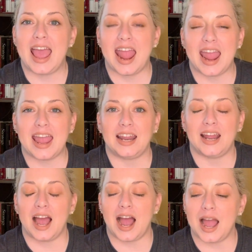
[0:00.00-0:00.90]
and
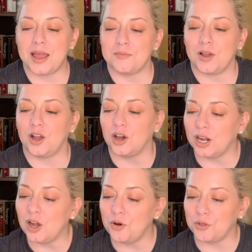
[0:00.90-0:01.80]
I'm going to
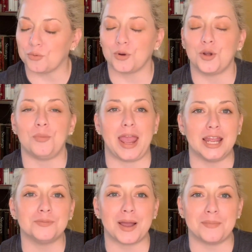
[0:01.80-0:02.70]
go through
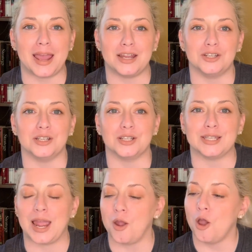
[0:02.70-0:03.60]
page by page and just
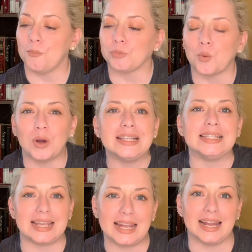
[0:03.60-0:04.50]
say, what's
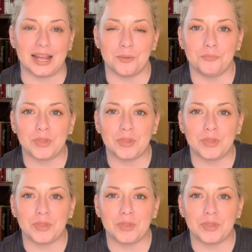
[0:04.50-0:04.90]
in it?